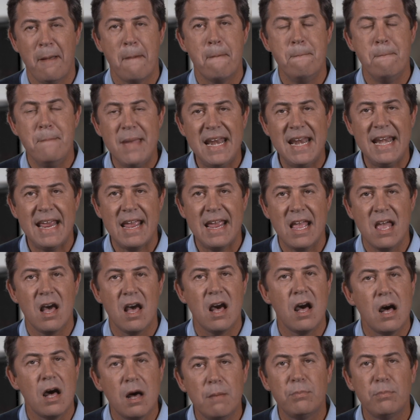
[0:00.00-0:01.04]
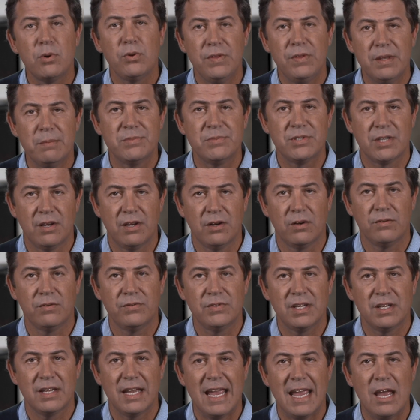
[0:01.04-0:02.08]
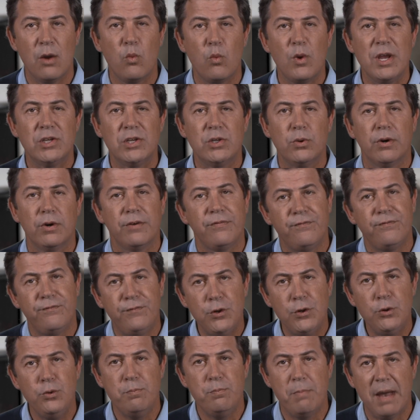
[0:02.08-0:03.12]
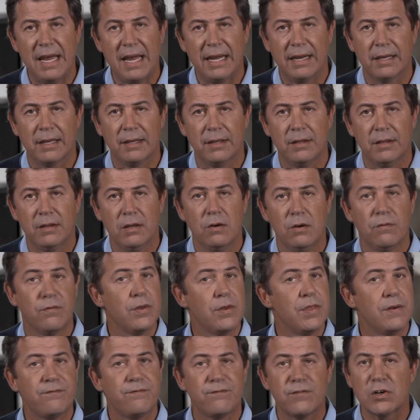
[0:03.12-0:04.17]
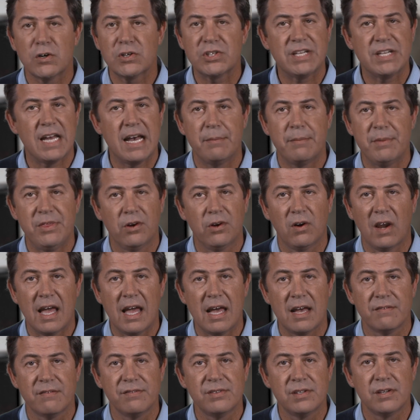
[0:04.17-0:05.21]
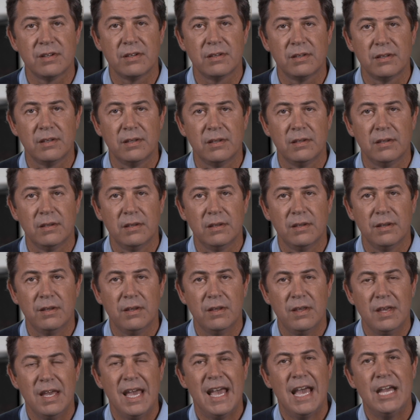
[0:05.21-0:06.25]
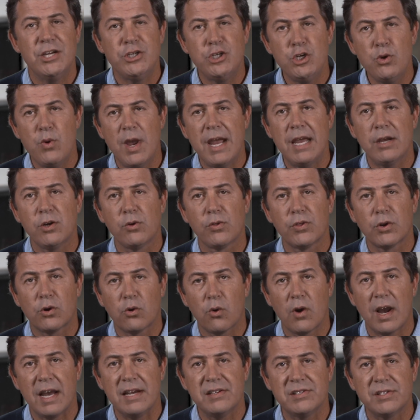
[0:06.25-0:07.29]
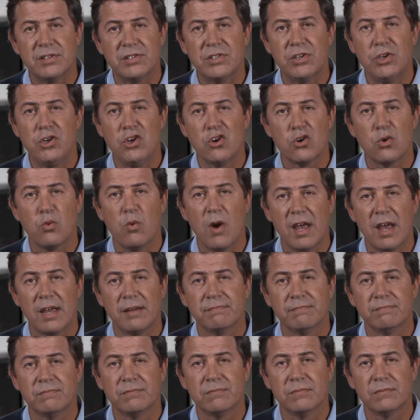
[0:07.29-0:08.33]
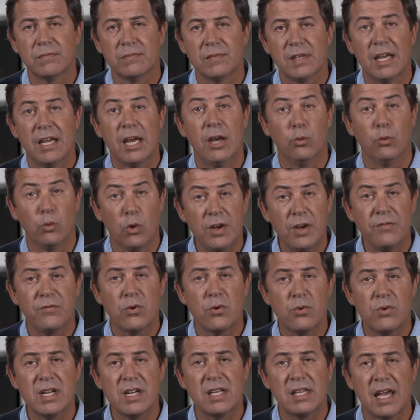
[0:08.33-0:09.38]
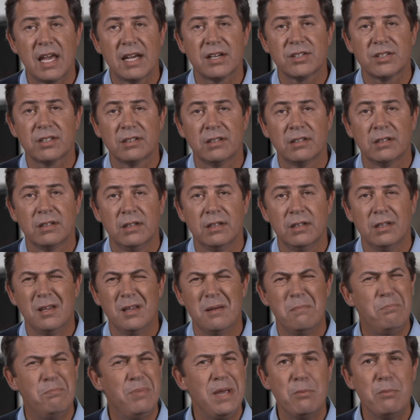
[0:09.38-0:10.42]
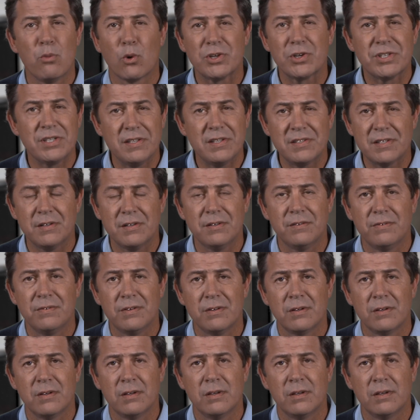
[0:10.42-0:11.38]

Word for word: Many humbled themselves and went to a food bank for the first time in their lives. As you handle the crisis in your way, and run for re-election. Be more sensitive.